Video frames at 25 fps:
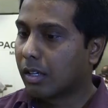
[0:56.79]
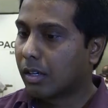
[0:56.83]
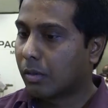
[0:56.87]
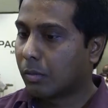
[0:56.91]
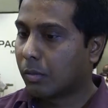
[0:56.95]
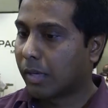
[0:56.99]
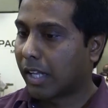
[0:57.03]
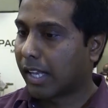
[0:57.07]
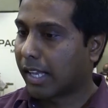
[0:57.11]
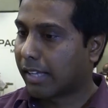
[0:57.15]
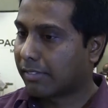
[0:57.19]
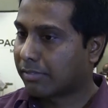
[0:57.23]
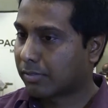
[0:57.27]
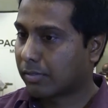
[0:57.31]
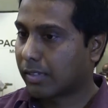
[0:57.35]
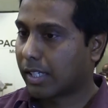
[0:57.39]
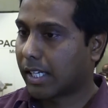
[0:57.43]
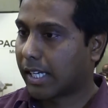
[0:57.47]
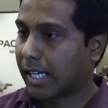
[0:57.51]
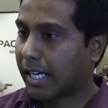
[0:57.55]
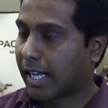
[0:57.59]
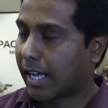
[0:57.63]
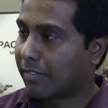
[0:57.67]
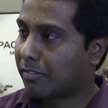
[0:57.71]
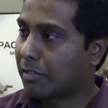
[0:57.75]
Well,
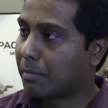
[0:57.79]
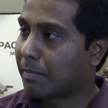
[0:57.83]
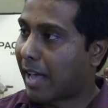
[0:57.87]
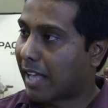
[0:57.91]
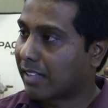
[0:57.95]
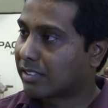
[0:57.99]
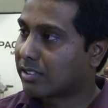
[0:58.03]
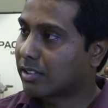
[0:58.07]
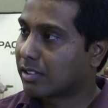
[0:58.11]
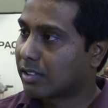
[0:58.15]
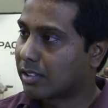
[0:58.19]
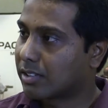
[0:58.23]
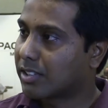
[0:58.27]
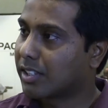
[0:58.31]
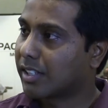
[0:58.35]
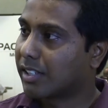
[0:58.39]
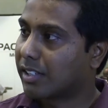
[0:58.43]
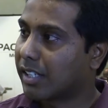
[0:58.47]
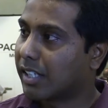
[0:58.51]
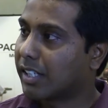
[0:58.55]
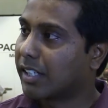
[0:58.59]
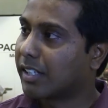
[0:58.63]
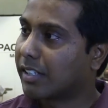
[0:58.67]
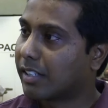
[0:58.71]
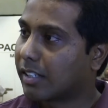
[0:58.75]
I have a master's
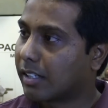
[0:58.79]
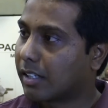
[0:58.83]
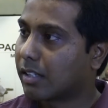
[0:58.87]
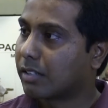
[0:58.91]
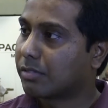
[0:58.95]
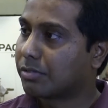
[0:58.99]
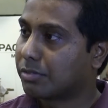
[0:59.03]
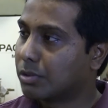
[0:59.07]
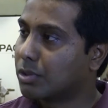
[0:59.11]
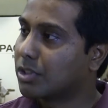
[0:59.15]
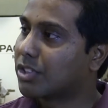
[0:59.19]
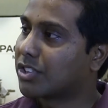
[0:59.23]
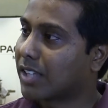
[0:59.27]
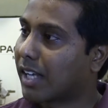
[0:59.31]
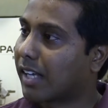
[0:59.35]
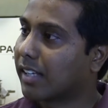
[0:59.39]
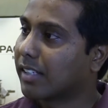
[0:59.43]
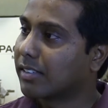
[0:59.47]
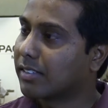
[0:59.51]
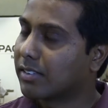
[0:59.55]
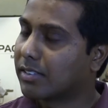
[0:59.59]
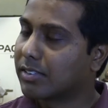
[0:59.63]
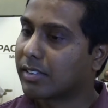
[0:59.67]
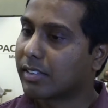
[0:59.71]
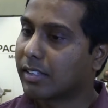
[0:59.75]
degree in food
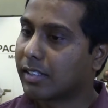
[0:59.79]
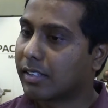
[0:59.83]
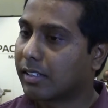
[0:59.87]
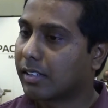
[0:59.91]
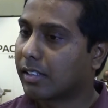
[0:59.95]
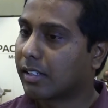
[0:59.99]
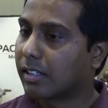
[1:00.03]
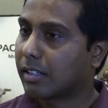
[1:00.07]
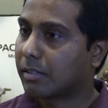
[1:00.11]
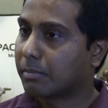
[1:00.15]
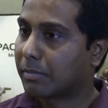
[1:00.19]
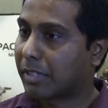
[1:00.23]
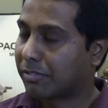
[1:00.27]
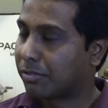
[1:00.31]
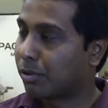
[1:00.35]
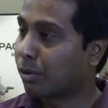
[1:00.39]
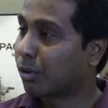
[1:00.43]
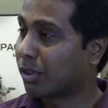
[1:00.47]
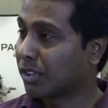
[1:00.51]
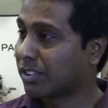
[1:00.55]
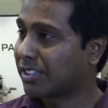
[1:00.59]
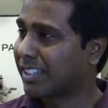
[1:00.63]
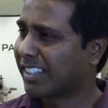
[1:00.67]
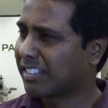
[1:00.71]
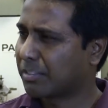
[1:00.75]
science, and my
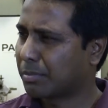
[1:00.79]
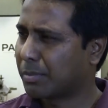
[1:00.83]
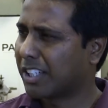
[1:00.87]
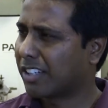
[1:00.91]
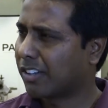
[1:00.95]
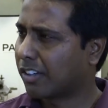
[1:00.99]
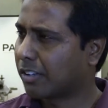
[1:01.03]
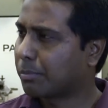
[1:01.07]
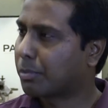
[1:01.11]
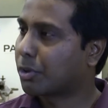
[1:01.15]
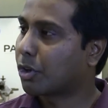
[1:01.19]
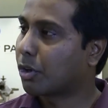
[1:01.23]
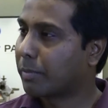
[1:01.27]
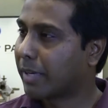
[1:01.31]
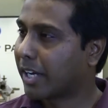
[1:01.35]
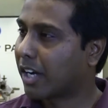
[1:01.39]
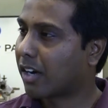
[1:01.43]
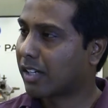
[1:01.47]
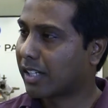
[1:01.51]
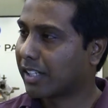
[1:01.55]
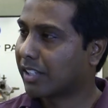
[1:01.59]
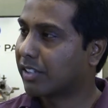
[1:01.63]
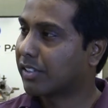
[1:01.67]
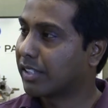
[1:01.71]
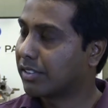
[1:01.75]
focus has been on
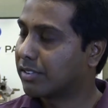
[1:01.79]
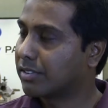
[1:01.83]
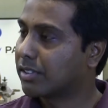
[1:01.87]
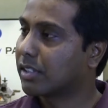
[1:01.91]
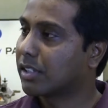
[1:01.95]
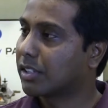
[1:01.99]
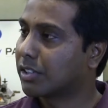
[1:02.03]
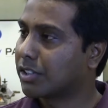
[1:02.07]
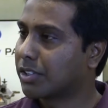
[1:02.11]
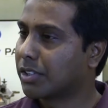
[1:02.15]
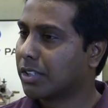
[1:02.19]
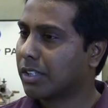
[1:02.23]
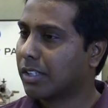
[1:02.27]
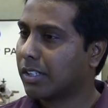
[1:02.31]
probiotic research